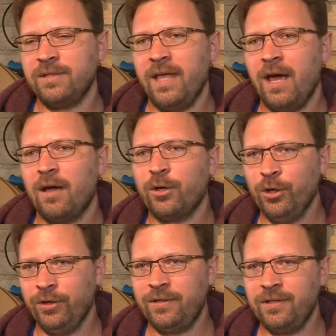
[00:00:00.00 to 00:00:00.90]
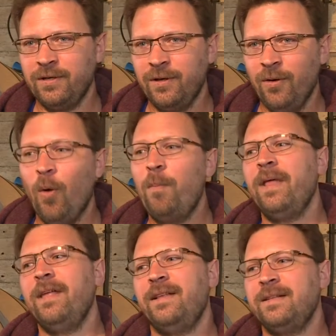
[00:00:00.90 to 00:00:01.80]
they are good or
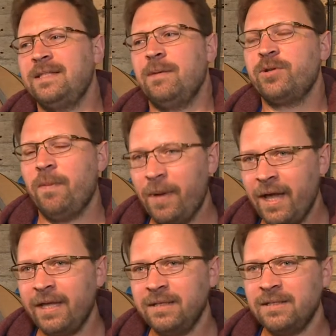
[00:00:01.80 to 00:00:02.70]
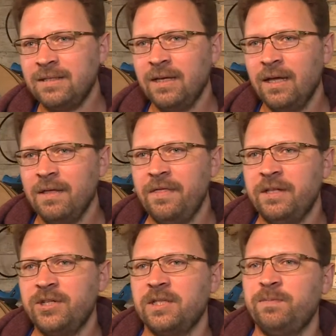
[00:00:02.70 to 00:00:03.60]
better than some champagnes, than
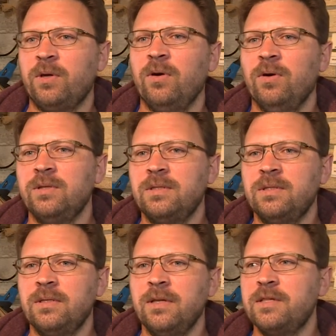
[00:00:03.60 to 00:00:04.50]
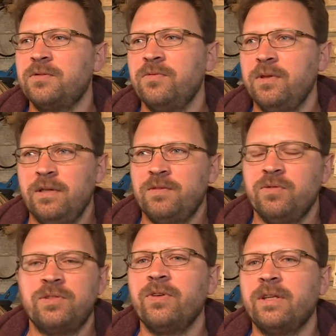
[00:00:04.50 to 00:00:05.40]
just because it's
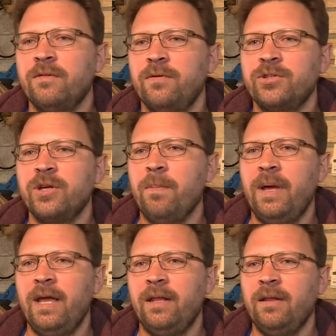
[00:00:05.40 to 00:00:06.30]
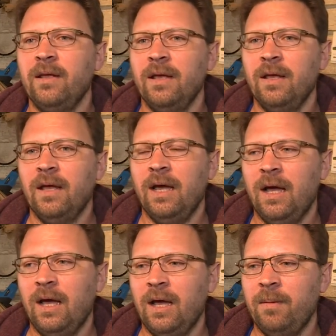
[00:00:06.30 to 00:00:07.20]
restrictive on champagne
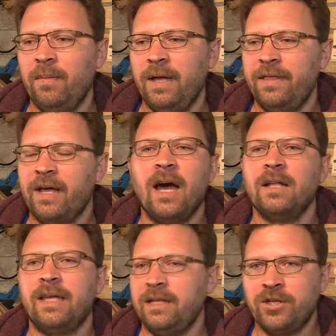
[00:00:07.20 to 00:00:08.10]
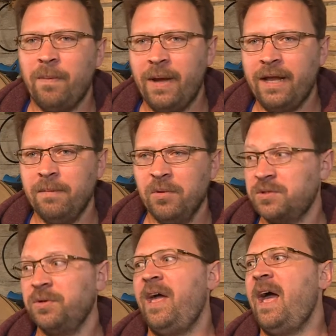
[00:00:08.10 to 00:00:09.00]
and they can't get champagne anymore,
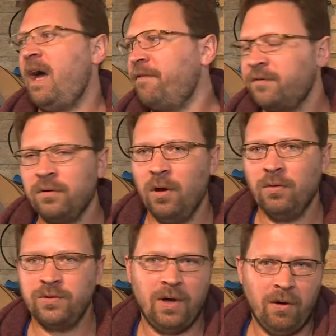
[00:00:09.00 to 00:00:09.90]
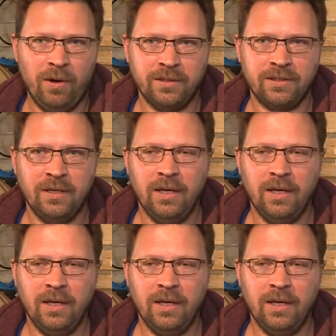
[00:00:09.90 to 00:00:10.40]
so they have to go to ours.